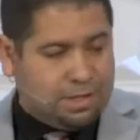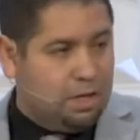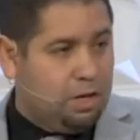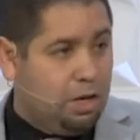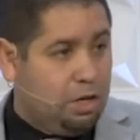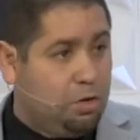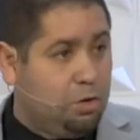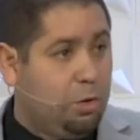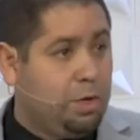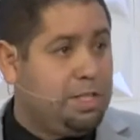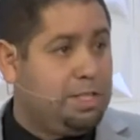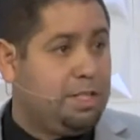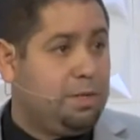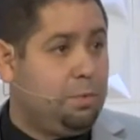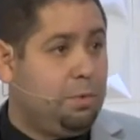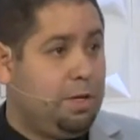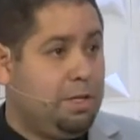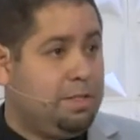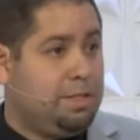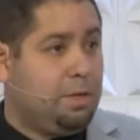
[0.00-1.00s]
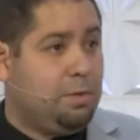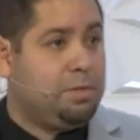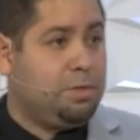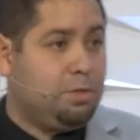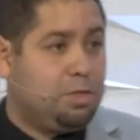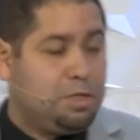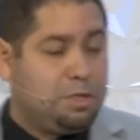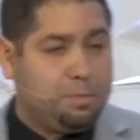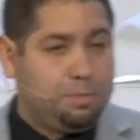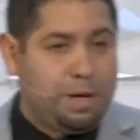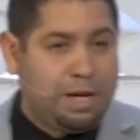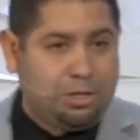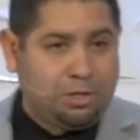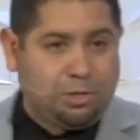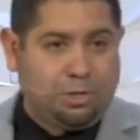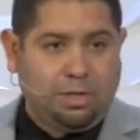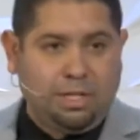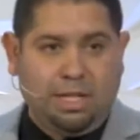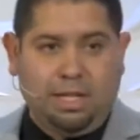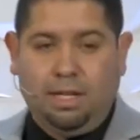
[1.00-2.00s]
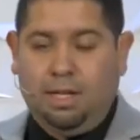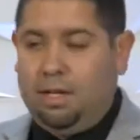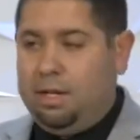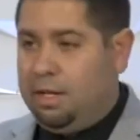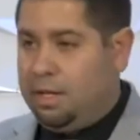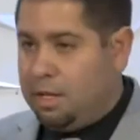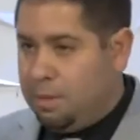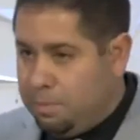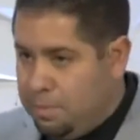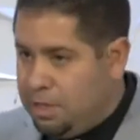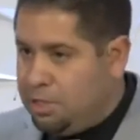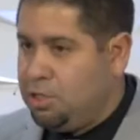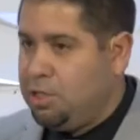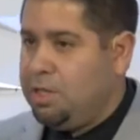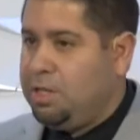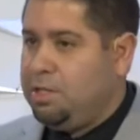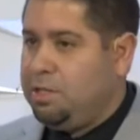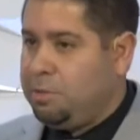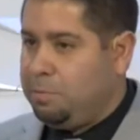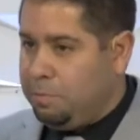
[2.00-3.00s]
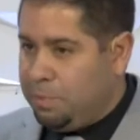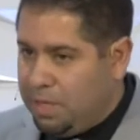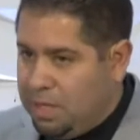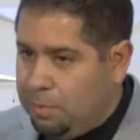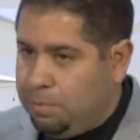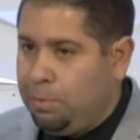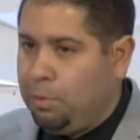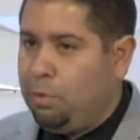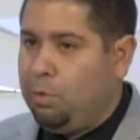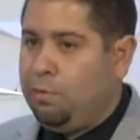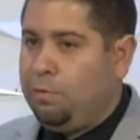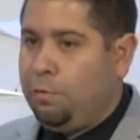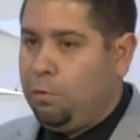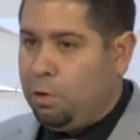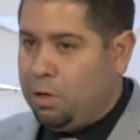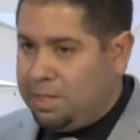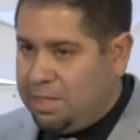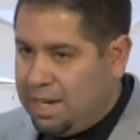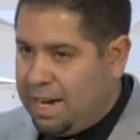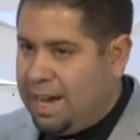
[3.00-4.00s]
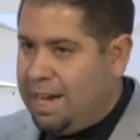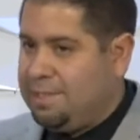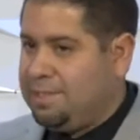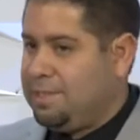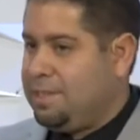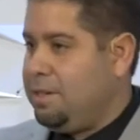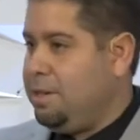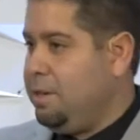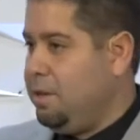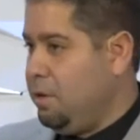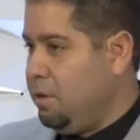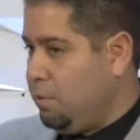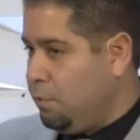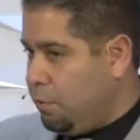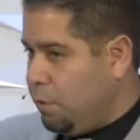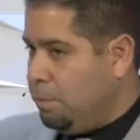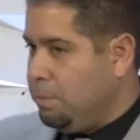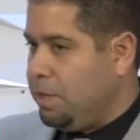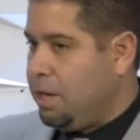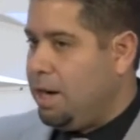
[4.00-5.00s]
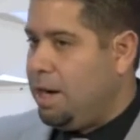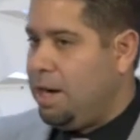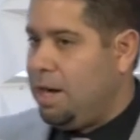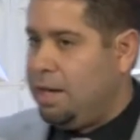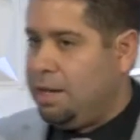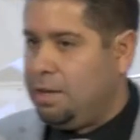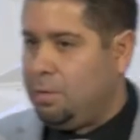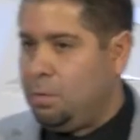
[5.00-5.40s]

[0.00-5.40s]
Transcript: anointed ones. Those are specially commissioned people for a task from God.